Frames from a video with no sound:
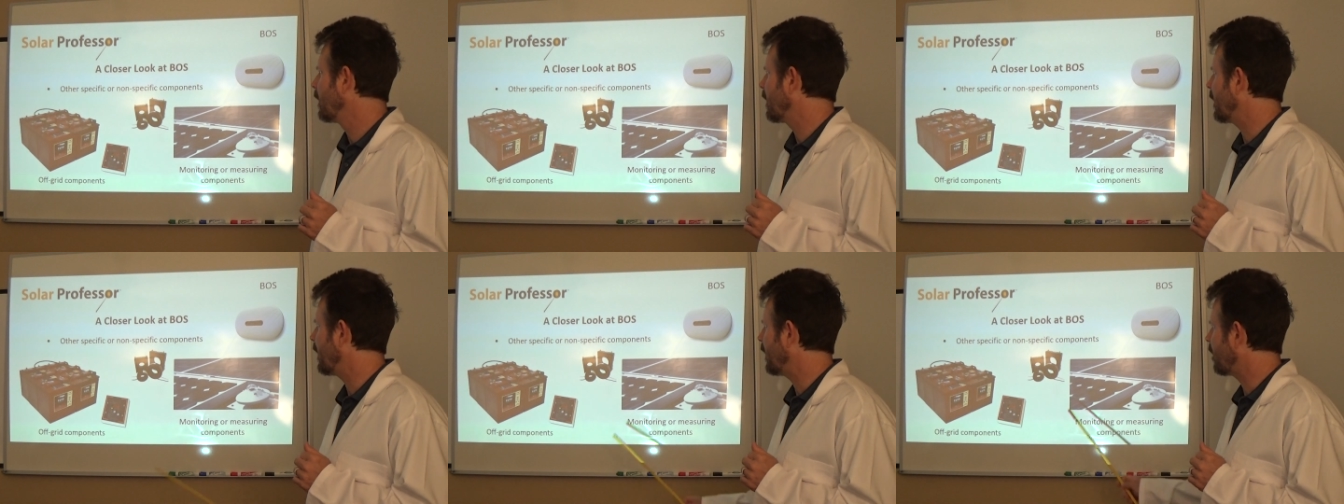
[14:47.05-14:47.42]

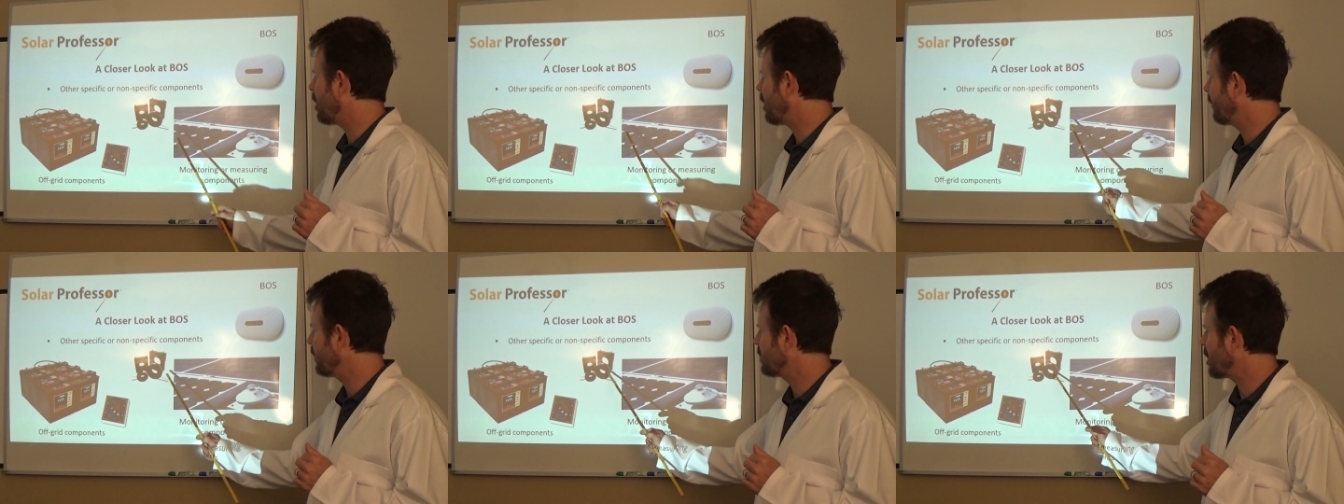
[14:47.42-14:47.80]
and
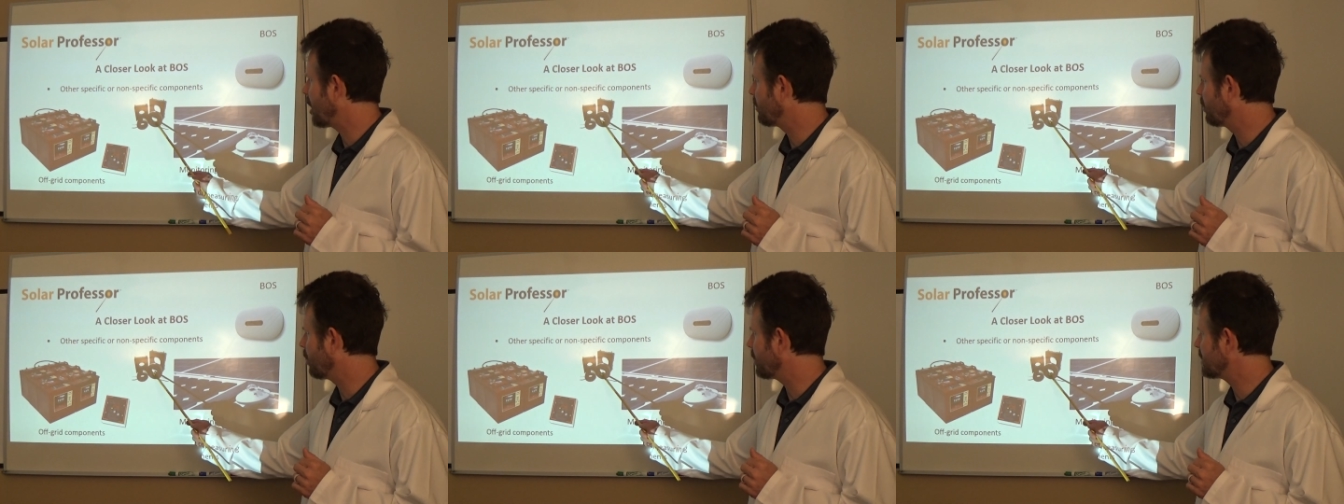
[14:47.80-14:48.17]

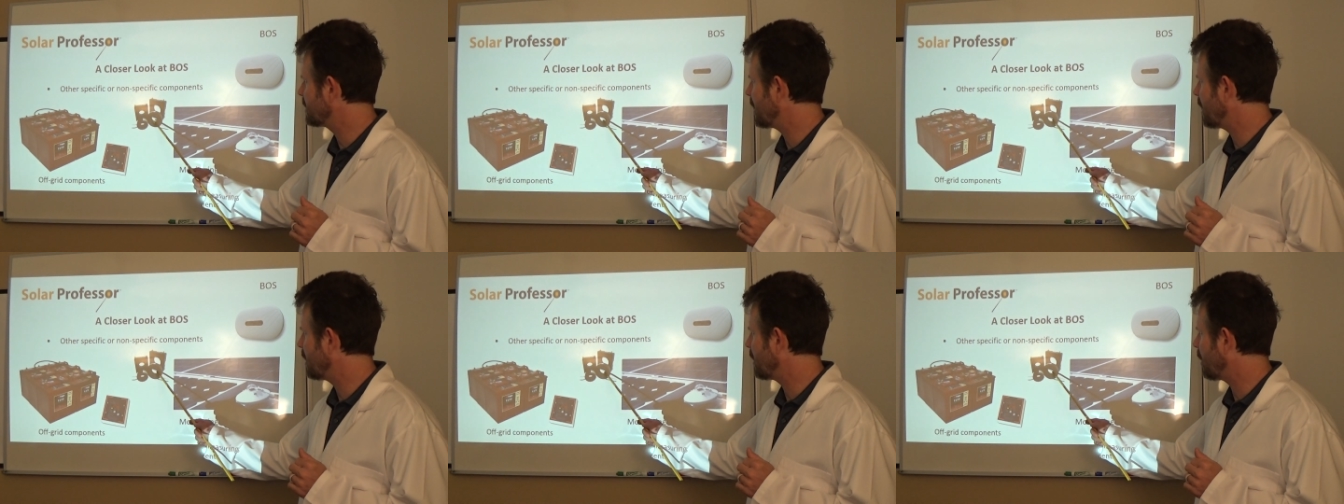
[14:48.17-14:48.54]
oftentimes we'll
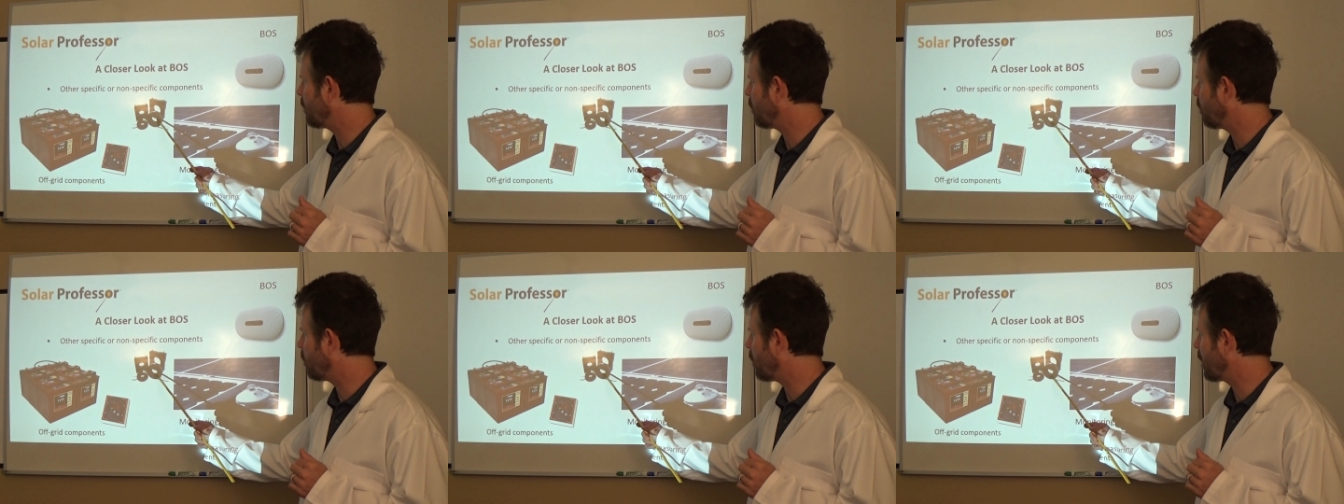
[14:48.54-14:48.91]
send a
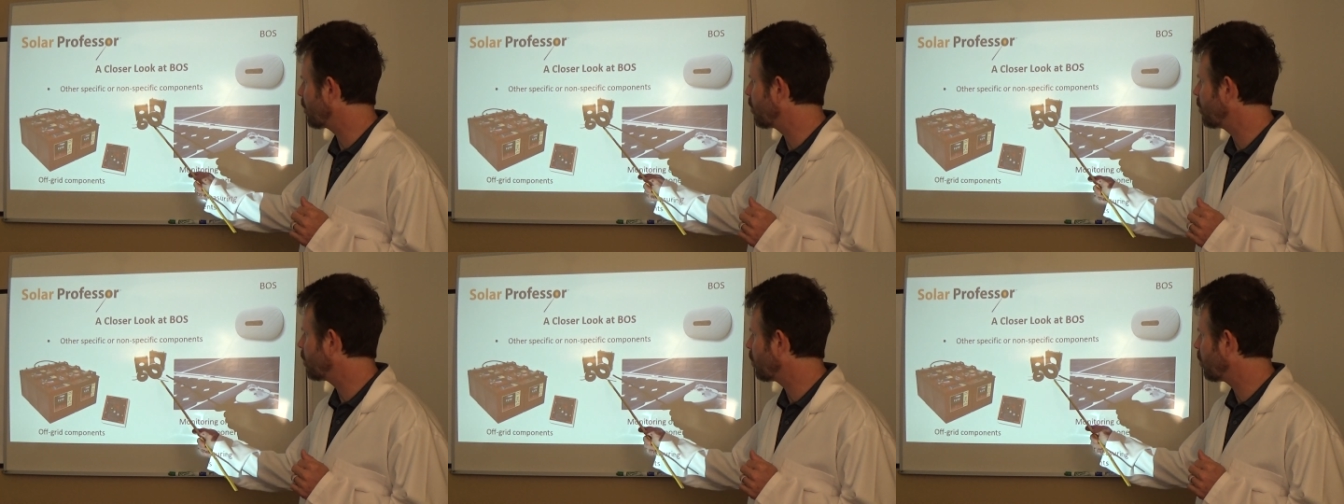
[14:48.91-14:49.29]

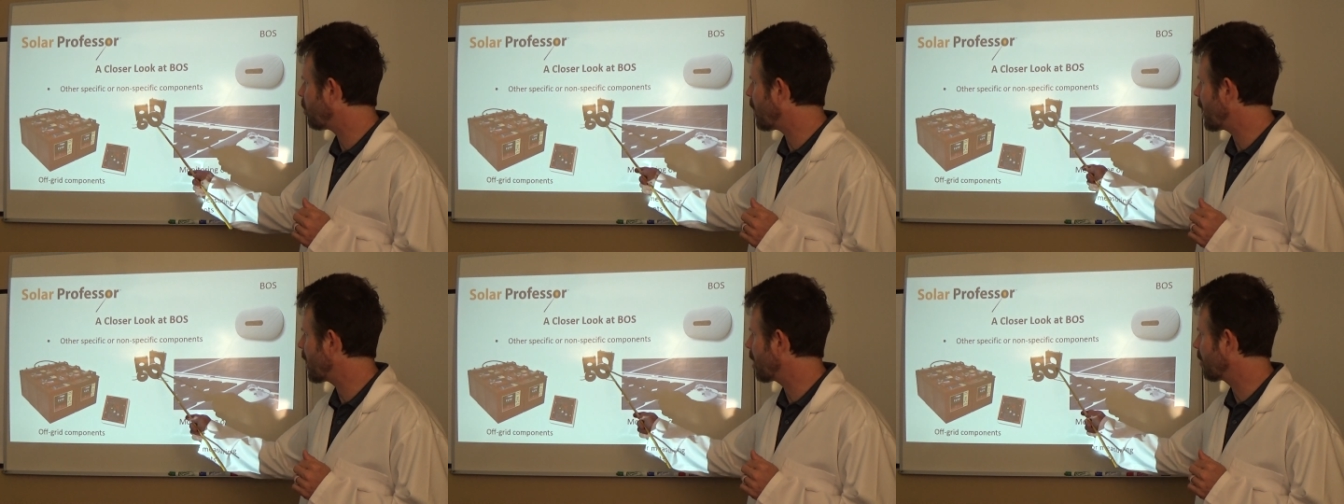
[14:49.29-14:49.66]
one
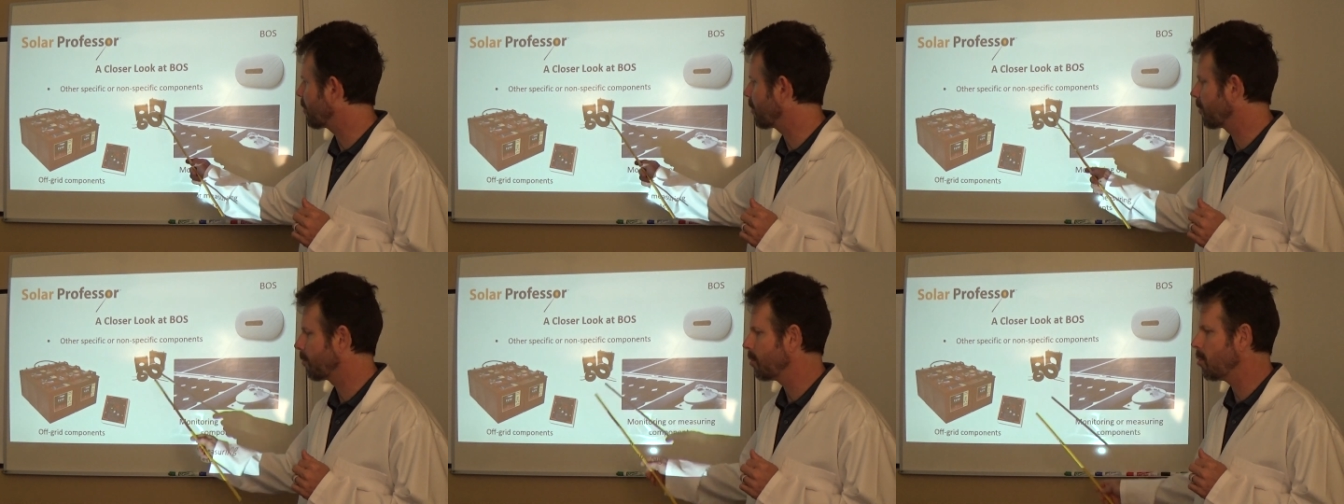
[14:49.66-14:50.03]
wire
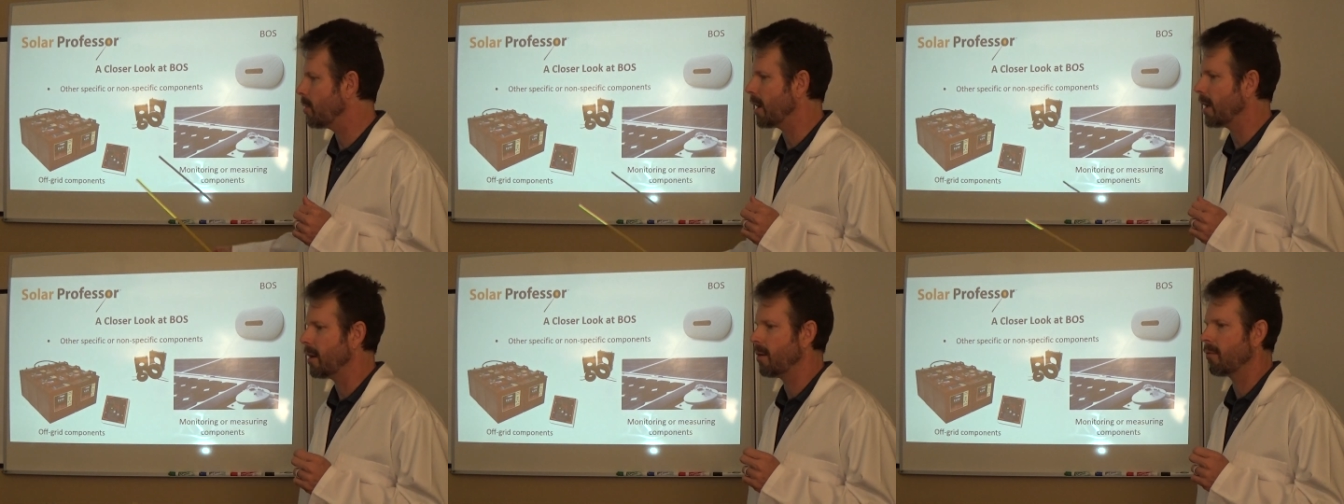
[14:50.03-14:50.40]

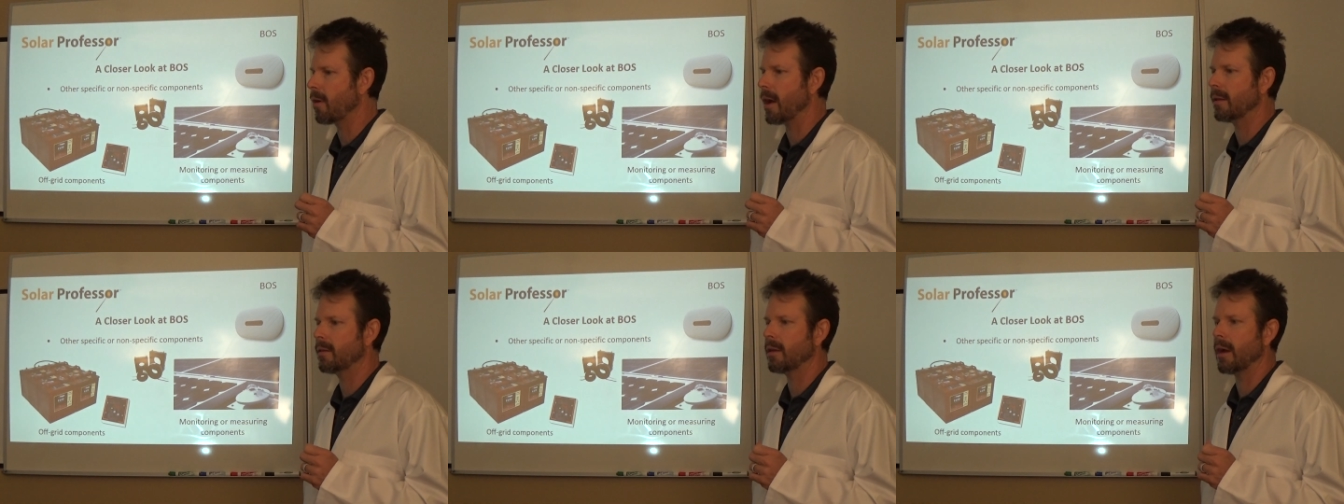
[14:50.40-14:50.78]
through it
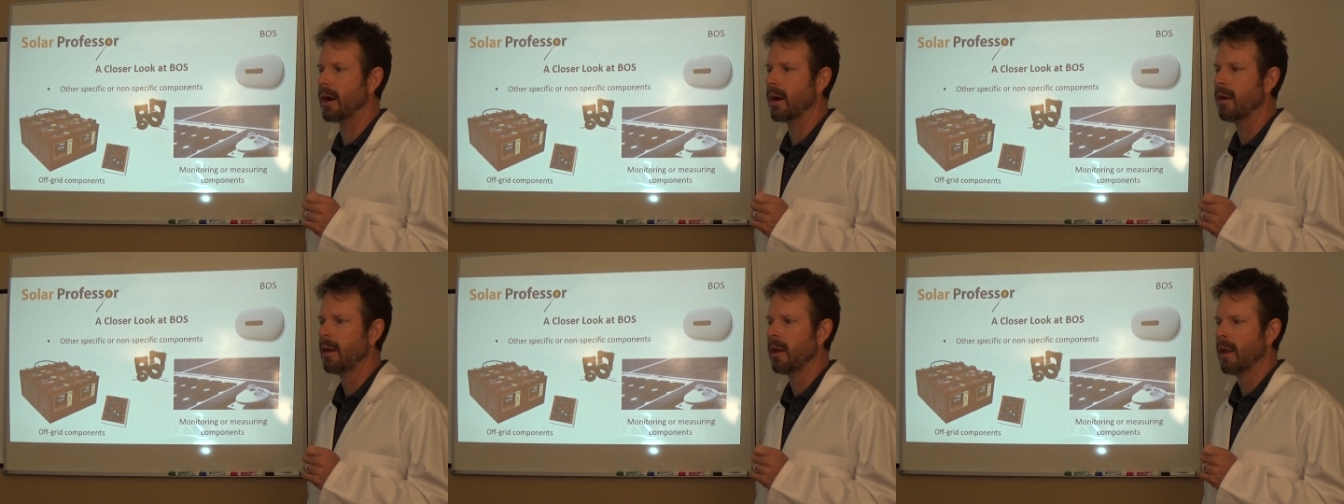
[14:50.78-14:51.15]
right
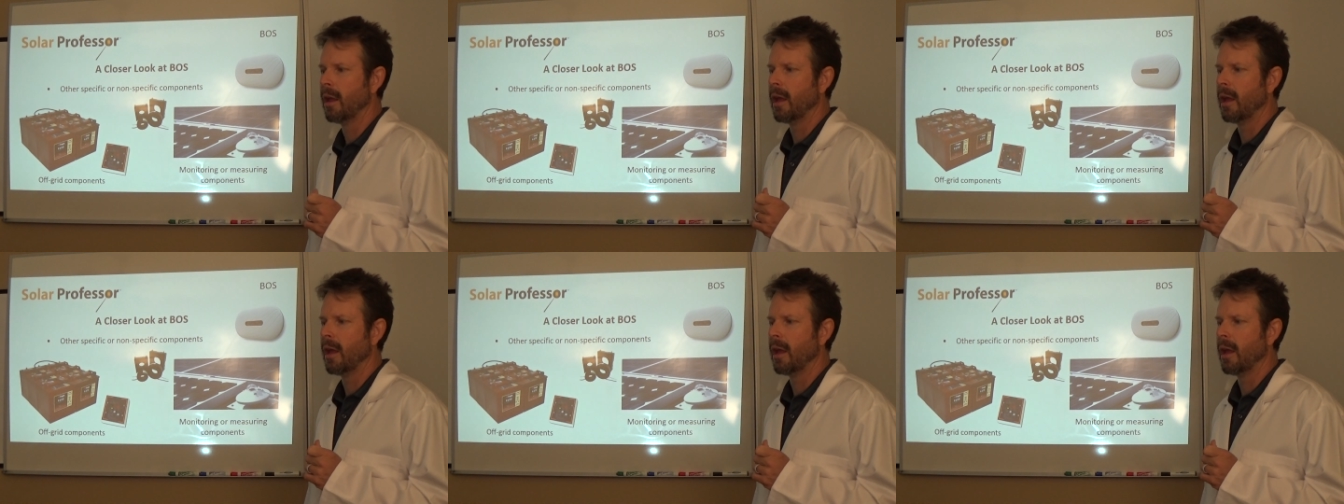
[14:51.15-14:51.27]
there